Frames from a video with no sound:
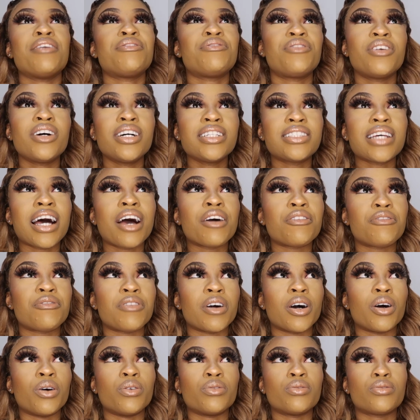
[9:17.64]
At first I
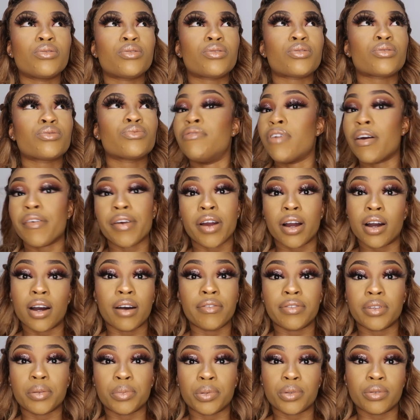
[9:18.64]
felt very
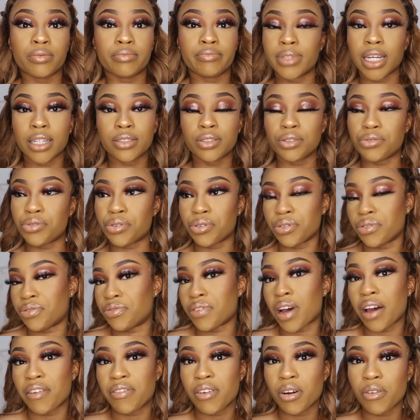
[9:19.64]
uncomfortable. That's the truth.
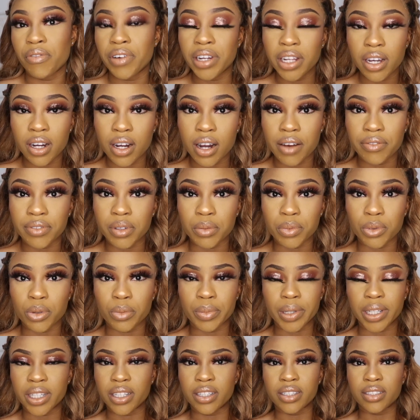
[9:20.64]
I felt really uncomfortable
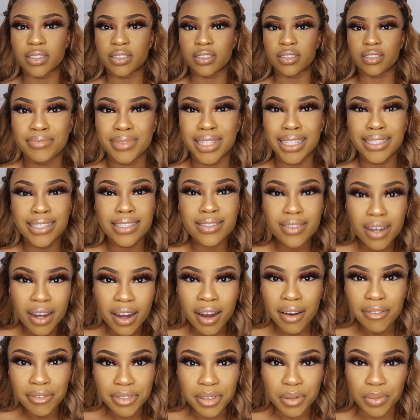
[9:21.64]
because this is
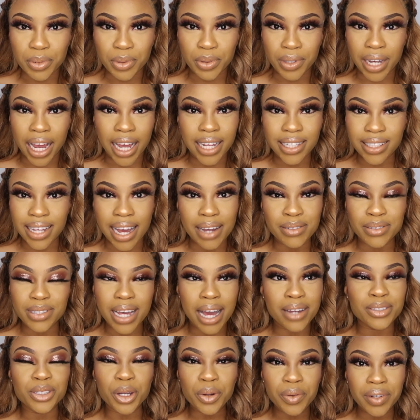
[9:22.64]
uncomfortable. Like,
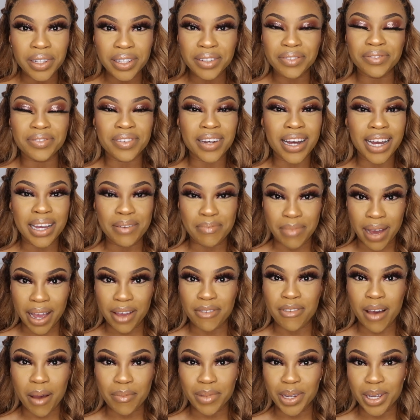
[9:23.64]
I don't live in
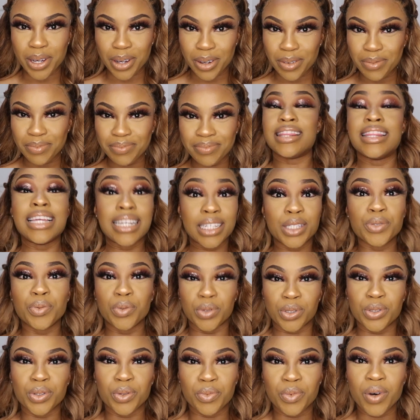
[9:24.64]
my family home. This
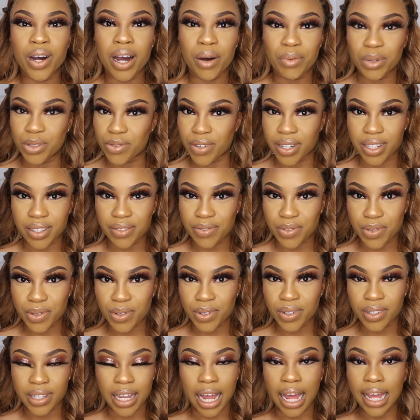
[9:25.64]
was not what I was ready
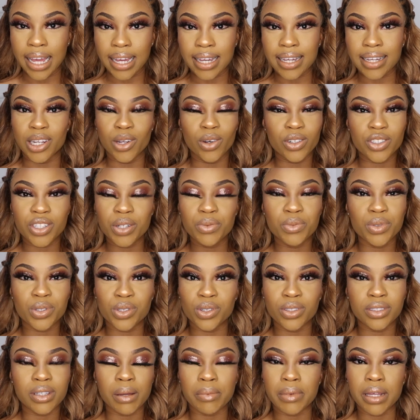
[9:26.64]
for. Like, lodging was
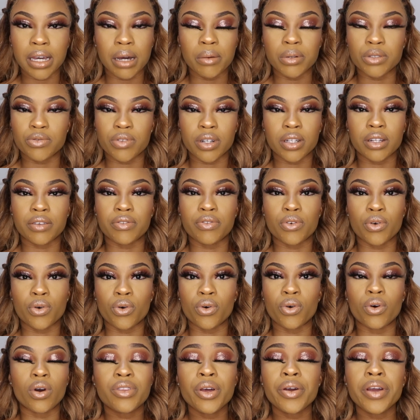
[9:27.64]
not something I was ready
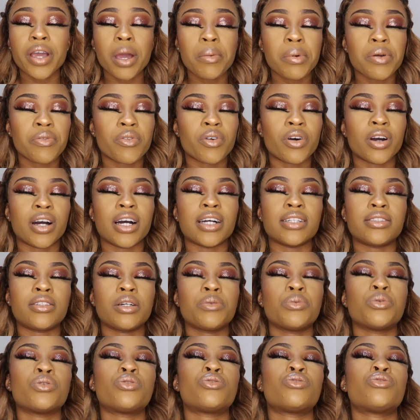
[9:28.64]
for. Don't get me wrong, guys,
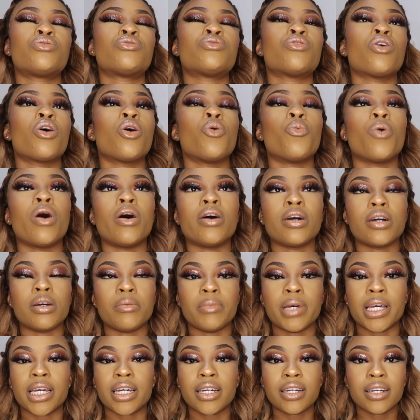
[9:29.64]
they were so
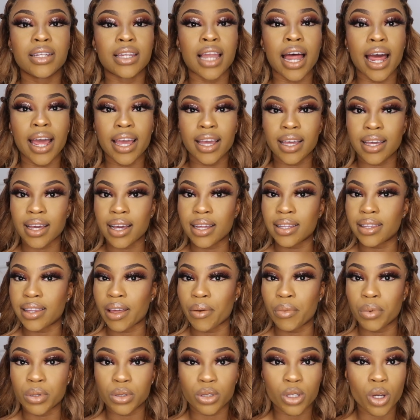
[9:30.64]
welcoming. Like,
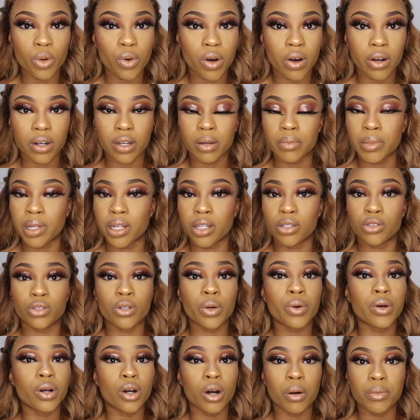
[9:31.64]
they were so welcoming and
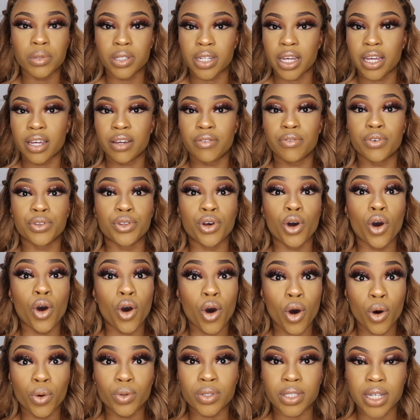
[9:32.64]
so accommodating for the
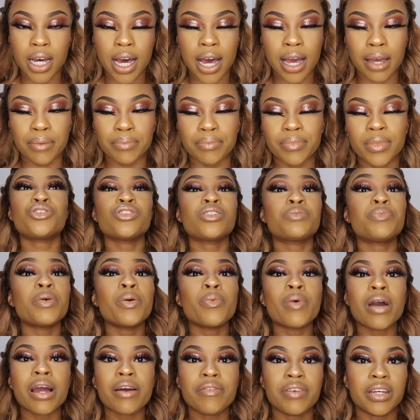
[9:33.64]
whole time. Just
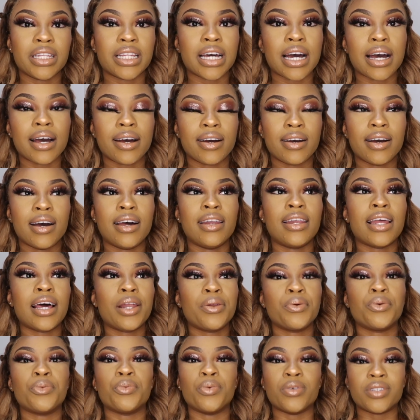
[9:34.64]
be wary that a
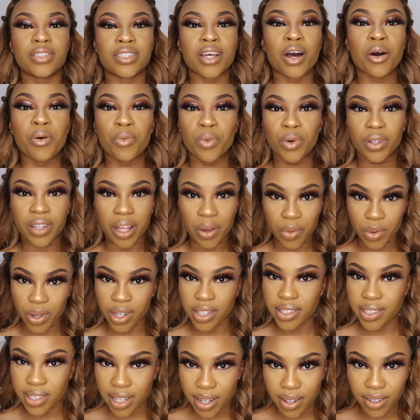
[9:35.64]
landlord will sell what they
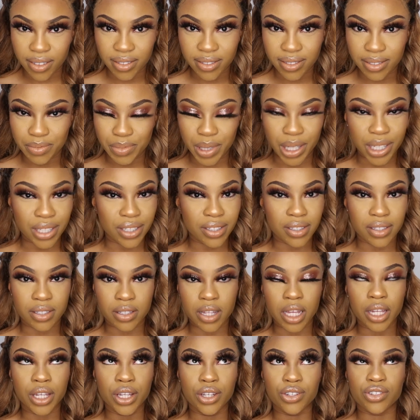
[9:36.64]
want to sell, because
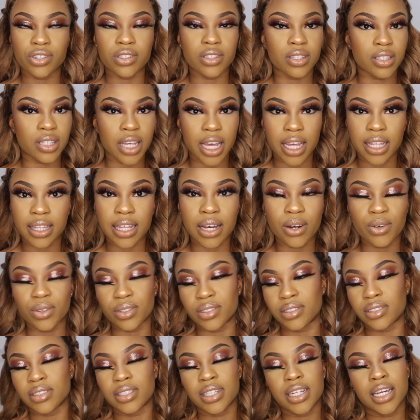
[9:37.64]
they need you to take that
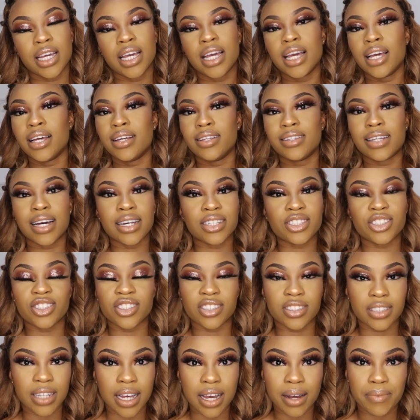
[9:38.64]
on. That's
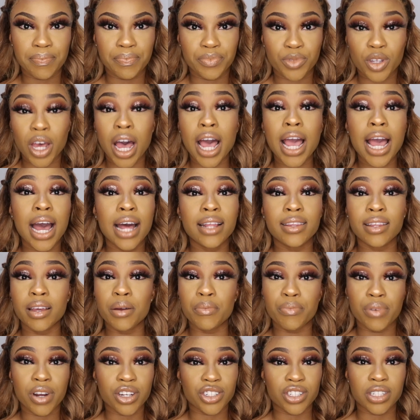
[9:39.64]
just that. So I had the
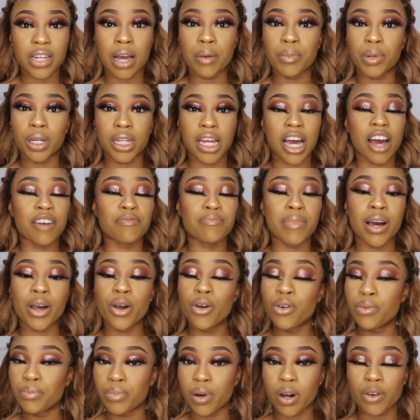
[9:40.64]
impression that I'm gonna have
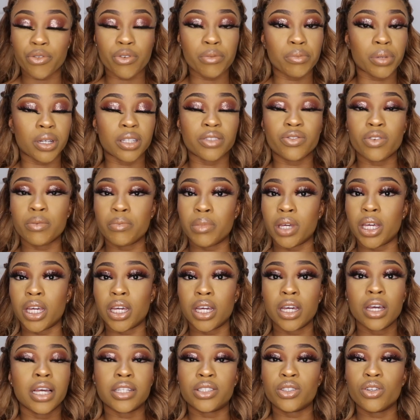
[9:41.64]
my own bathroom, because for
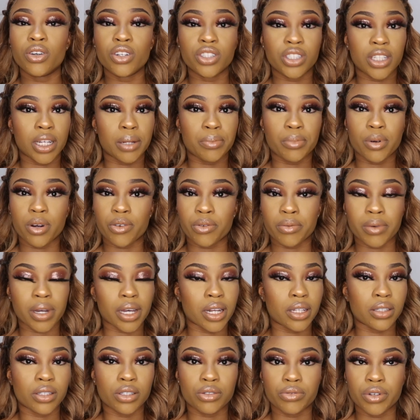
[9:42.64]
me, it's not a shared bathroom
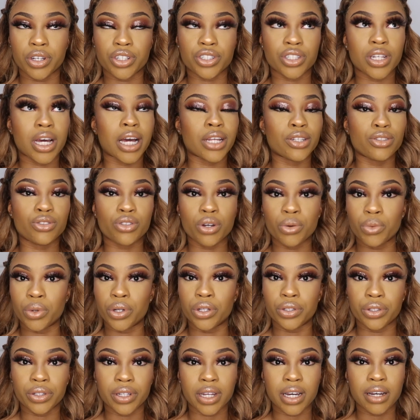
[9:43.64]
kind of situation. I don't
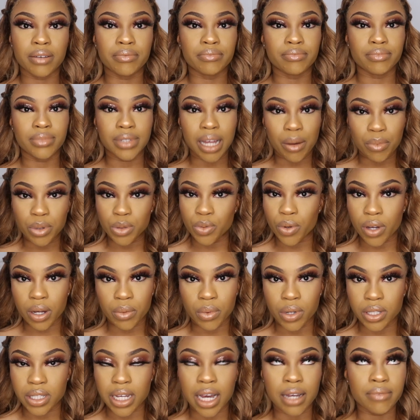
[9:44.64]
want to do that. That was what
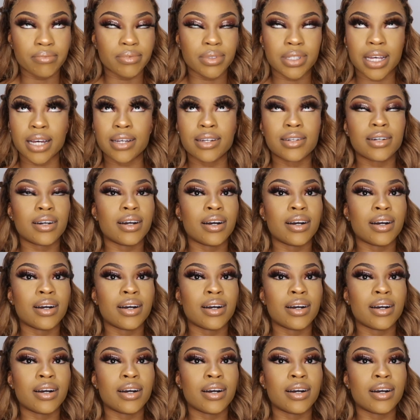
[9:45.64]
it was. I was like,